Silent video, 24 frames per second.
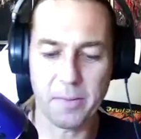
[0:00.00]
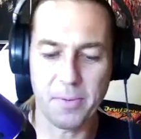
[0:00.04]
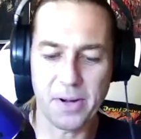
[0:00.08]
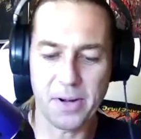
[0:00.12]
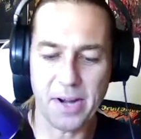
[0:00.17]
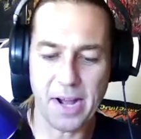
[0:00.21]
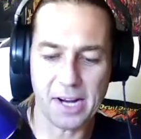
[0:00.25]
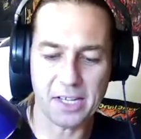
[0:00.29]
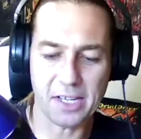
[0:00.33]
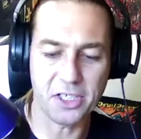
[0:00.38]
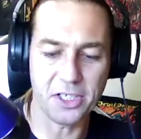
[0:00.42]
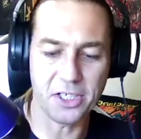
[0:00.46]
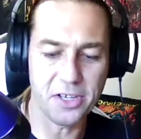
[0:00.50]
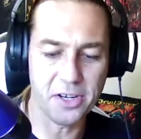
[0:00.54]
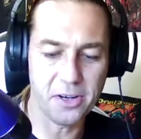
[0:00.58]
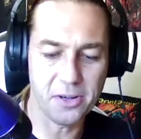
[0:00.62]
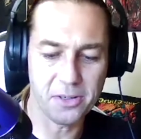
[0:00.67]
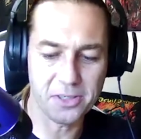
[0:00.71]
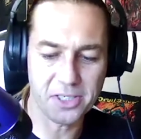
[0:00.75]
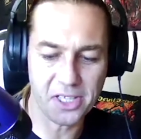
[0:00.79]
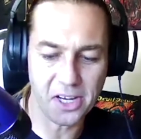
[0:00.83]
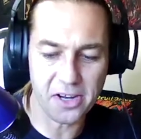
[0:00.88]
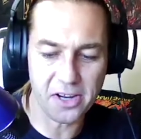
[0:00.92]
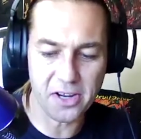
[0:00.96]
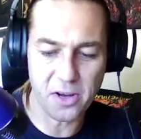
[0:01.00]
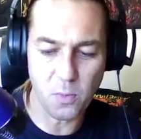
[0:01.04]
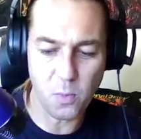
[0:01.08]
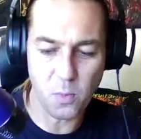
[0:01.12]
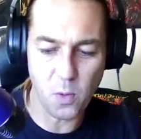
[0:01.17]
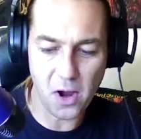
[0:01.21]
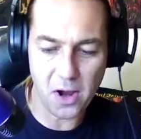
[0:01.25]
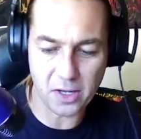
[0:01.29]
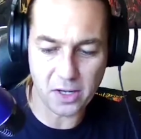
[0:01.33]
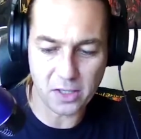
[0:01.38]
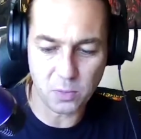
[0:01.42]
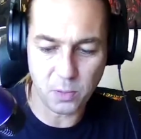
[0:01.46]
and production, you
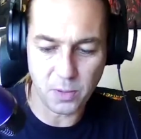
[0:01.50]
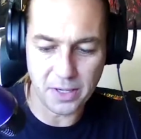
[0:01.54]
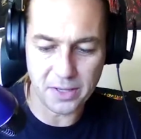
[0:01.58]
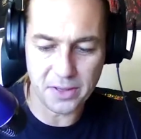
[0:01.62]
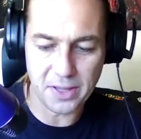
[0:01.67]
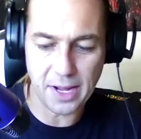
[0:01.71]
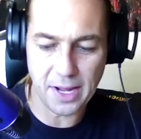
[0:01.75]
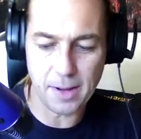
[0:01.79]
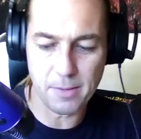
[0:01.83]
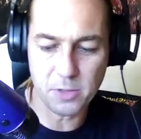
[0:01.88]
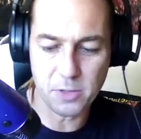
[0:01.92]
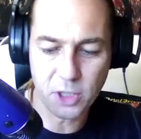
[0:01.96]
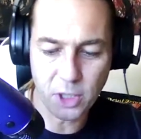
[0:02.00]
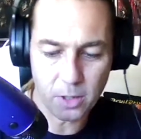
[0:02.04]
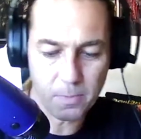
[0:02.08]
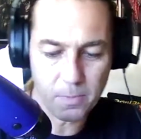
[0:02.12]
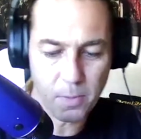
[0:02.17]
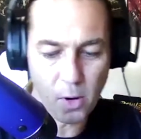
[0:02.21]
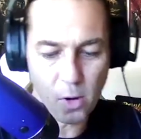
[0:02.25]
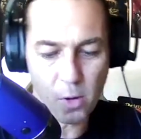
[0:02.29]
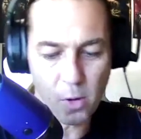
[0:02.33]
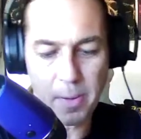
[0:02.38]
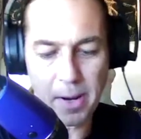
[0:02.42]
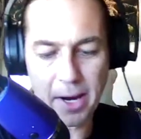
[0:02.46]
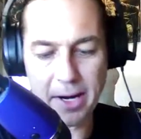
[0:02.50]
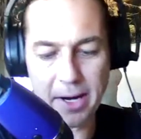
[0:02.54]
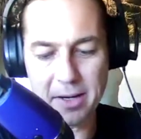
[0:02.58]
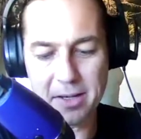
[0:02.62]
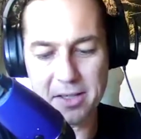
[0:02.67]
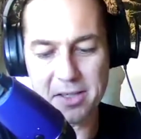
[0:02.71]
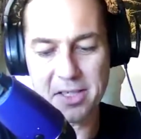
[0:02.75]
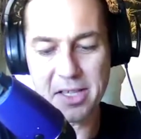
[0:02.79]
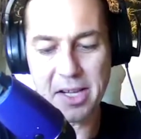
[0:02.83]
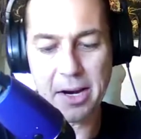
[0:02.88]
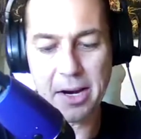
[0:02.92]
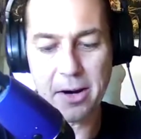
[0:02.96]
worked with John Paul
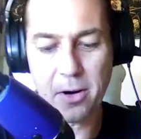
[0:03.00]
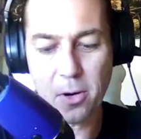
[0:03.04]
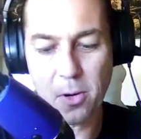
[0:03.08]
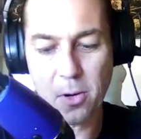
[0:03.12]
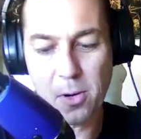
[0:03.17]
Peters there,